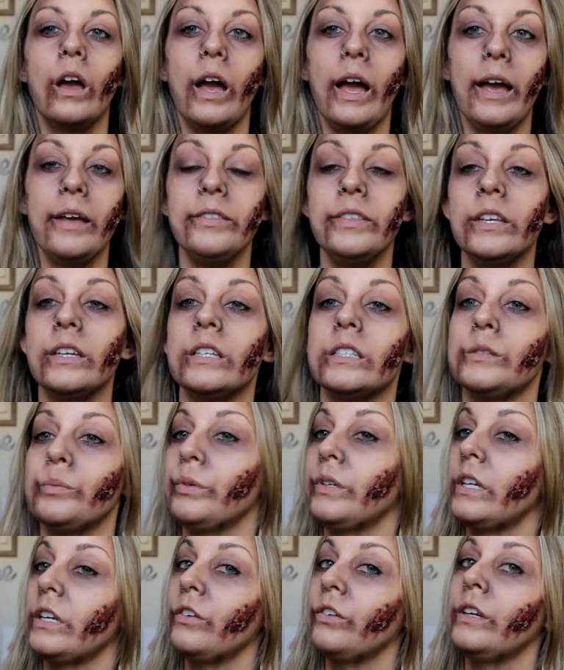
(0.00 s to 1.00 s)
I think it's
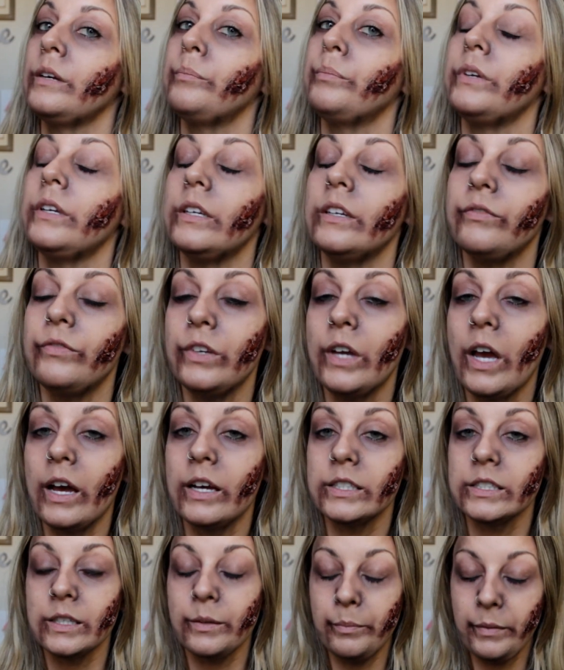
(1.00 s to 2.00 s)
pretty creepy if you
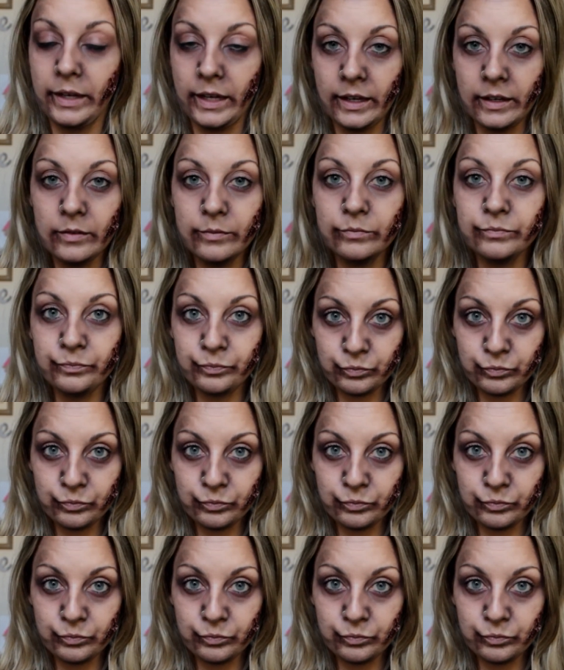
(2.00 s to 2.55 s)
ask me.